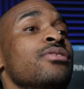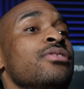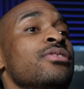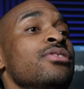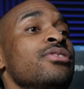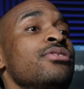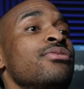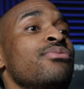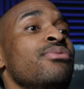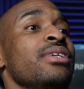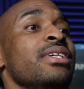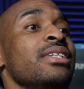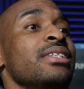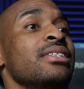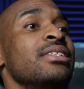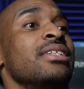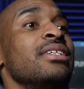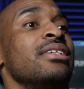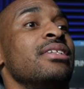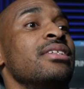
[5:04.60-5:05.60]
and sweet.
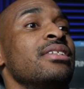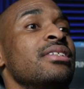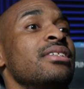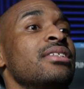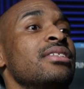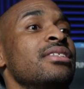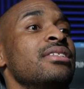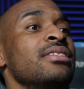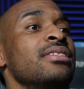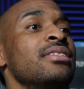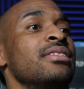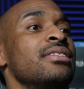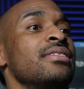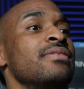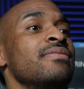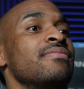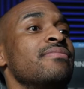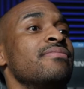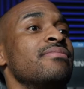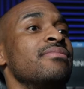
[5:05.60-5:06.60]

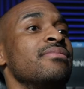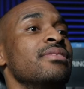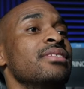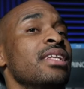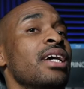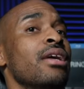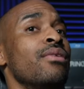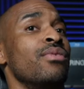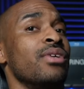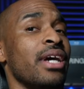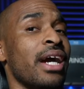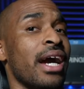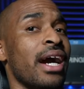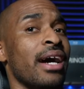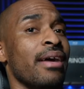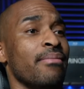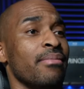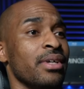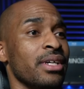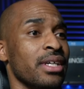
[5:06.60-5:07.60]
That one
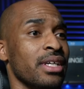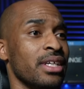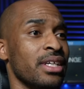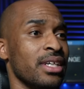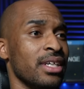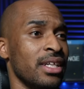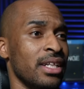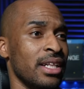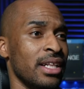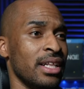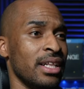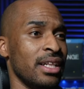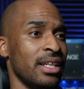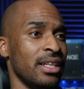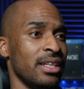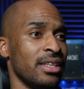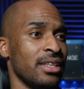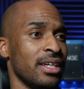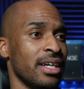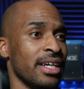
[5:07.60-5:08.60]
got me.
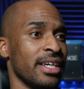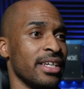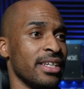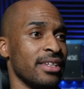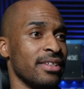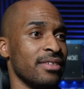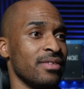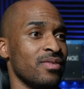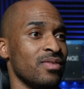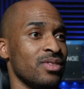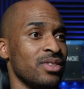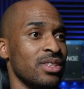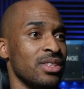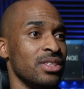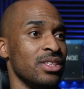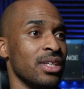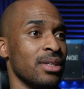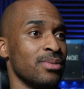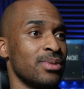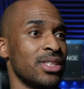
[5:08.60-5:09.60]
Like, the
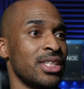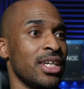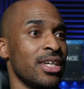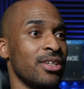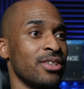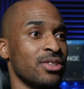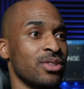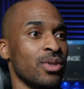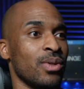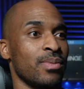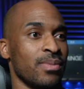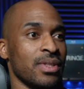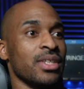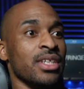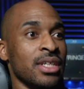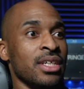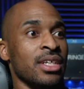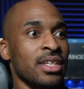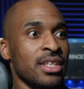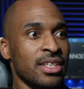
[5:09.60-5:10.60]
jump scares normally
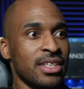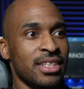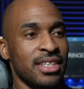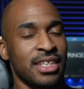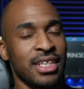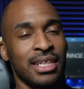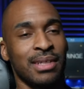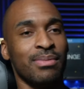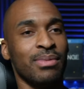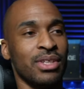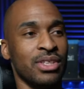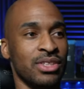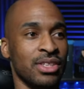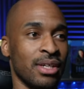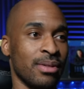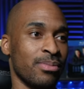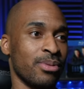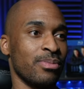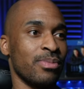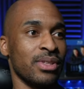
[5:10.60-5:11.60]
get me
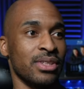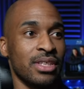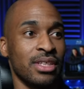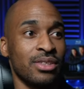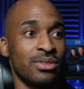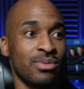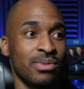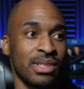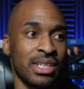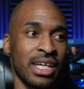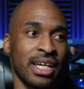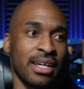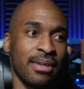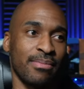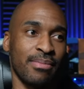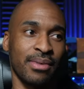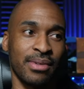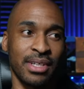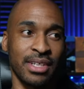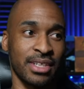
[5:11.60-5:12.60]
jumping, but this one had
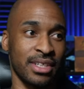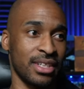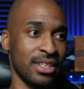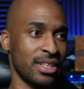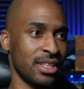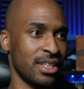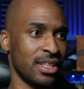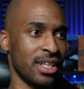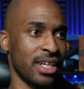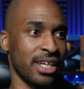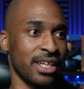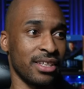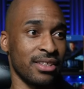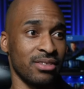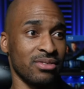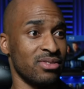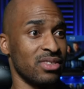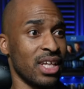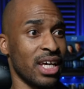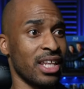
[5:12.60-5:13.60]
my, like,
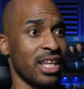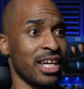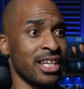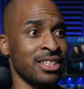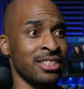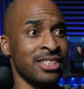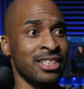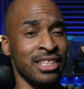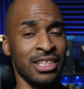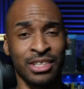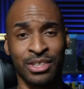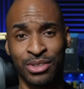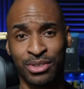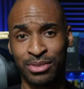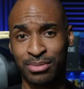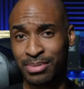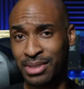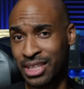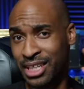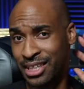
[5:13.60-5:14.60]
not like chills,
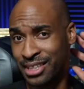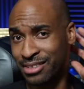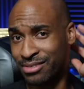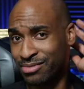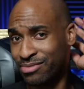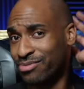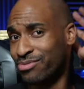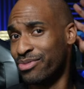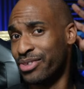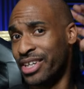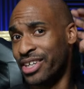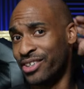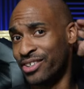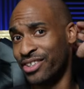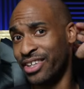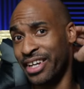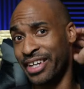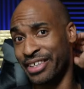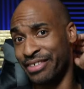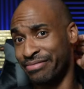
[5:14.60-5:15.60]
but like weird,
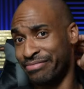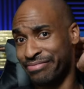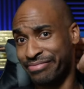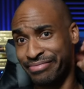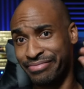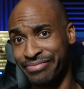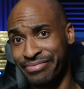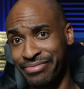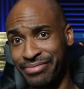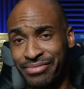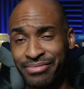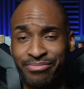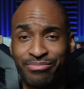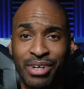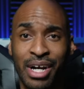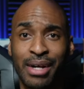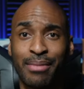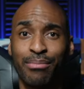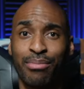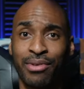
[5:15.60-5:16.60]
like,
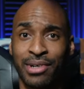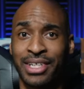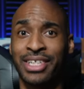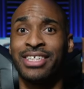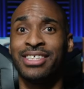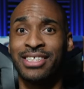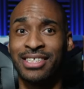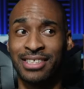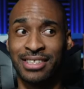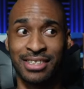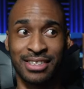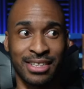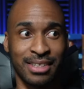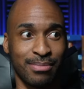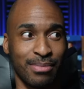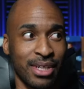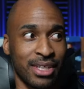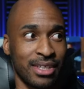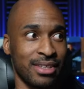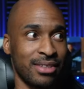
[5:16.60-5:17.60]
vibrations in
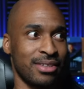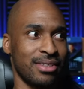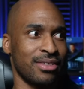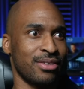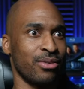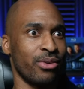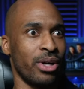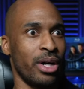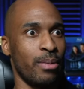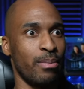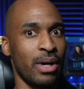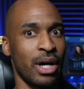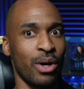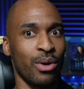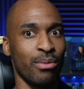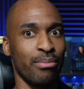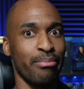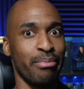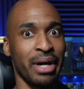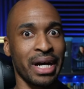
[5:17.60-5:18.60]
my, throughout my
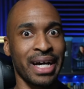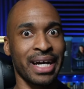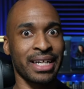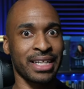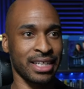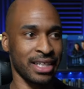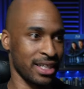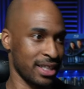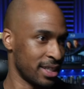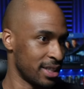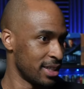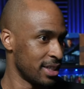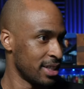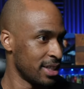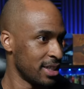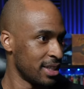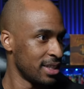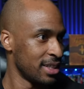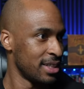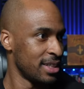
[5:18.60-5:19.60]
whole body.
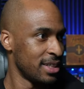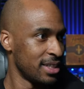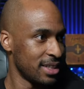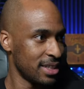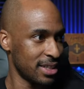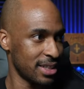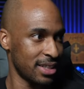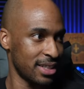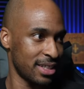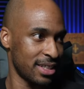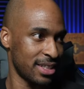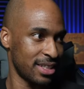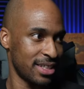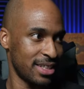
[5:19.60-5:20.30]
Uh,